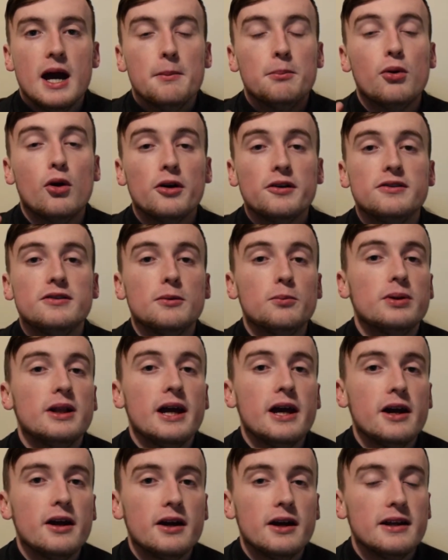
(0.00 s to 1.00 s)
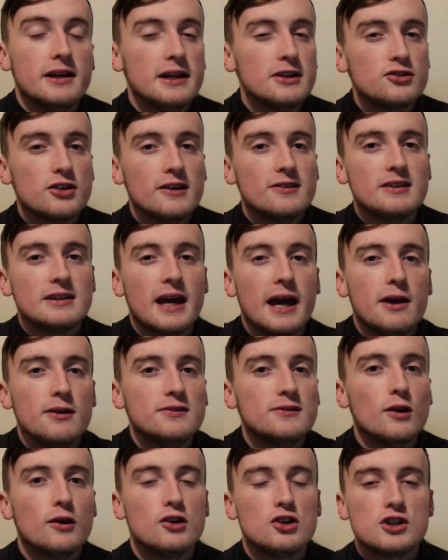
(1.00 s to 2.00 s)
But the player, an interesting
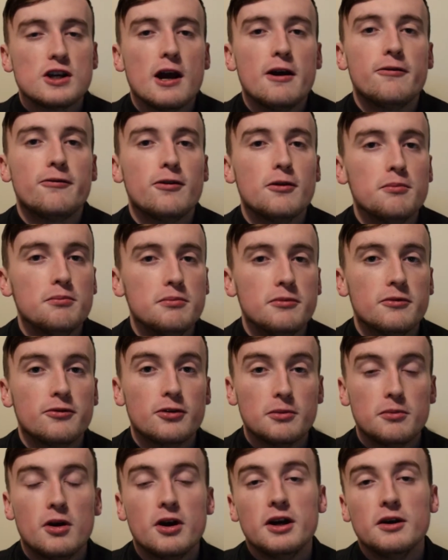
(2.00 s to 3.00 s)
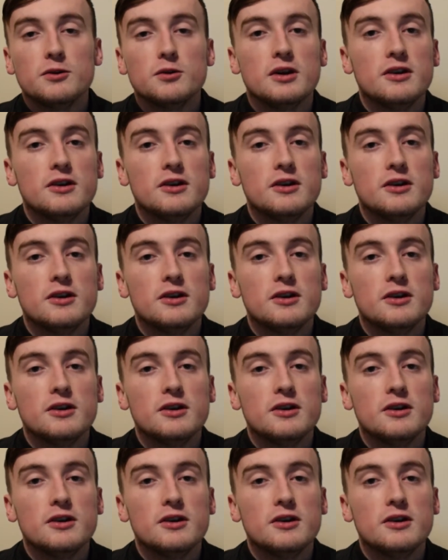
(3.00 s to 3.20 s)
outside shout from Miles,